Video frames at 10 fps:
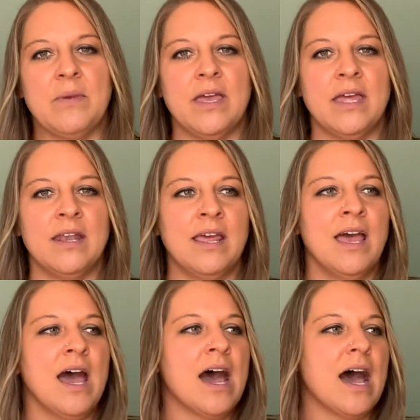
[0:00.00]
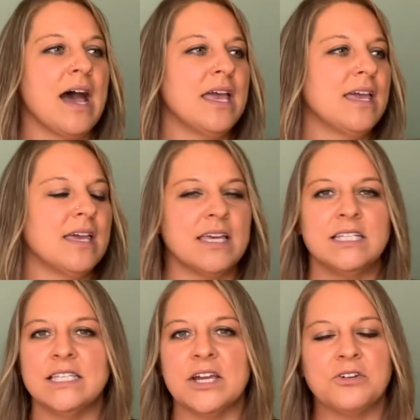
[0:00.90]
And I had
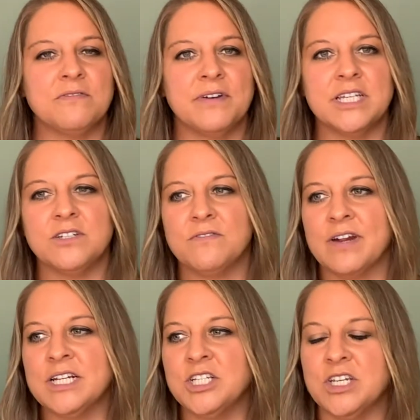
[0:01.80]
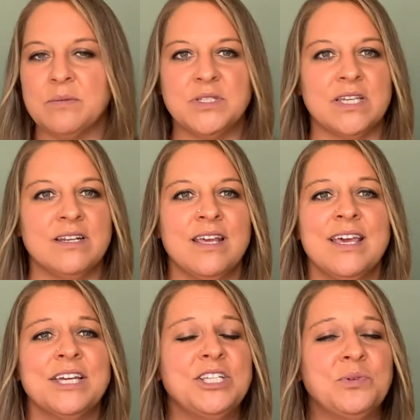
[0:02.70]
sacrificed friendships and
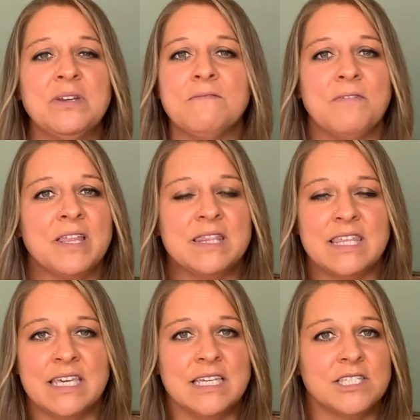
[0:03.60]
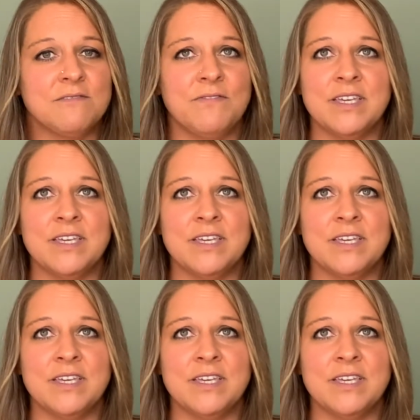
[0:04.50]
doing fun things,